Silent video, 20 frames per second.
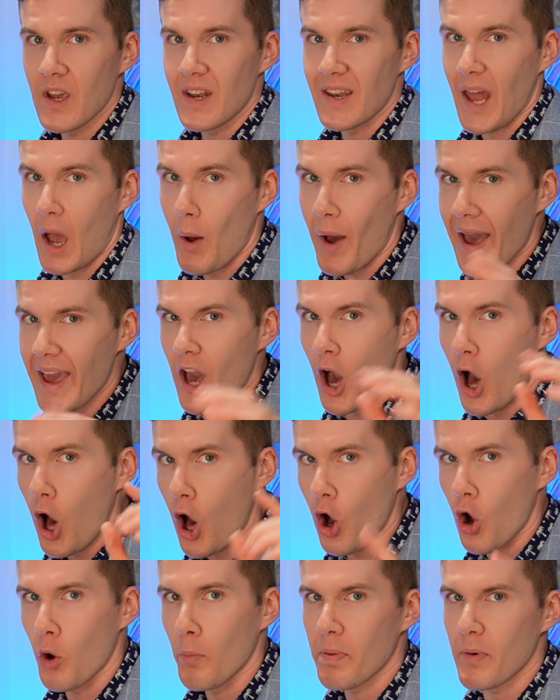Now, I
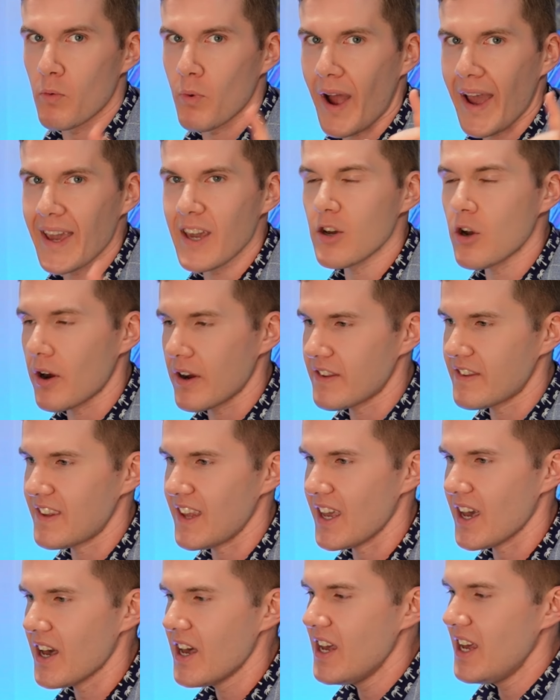hope Ryan
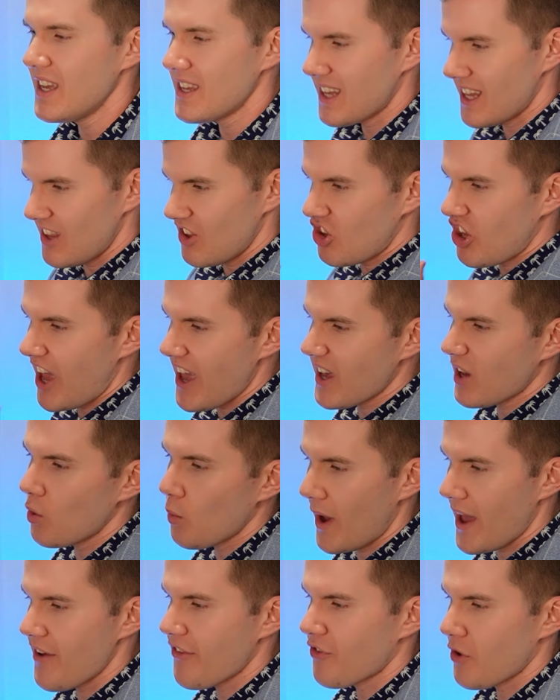Garcia can take
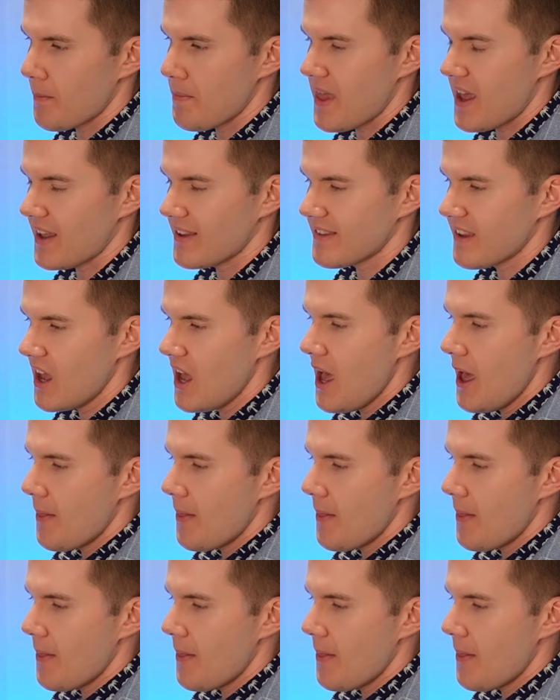away from this